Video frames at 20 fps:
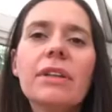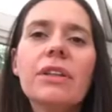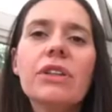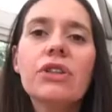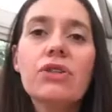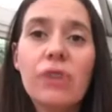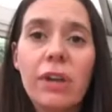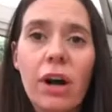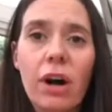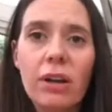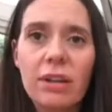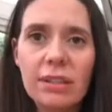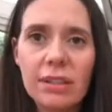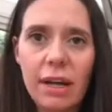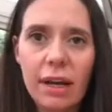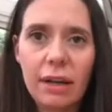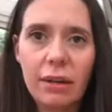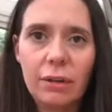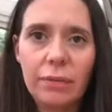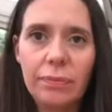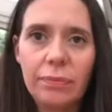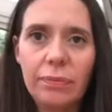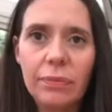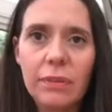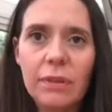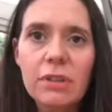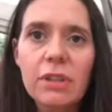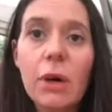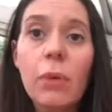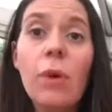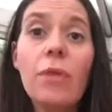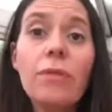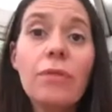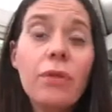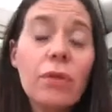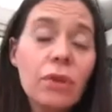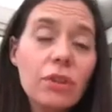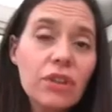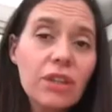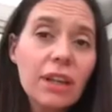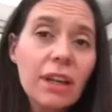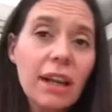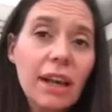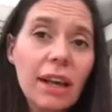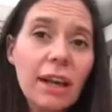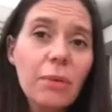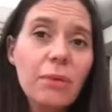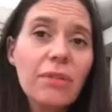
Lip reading: street art style. So unfortunately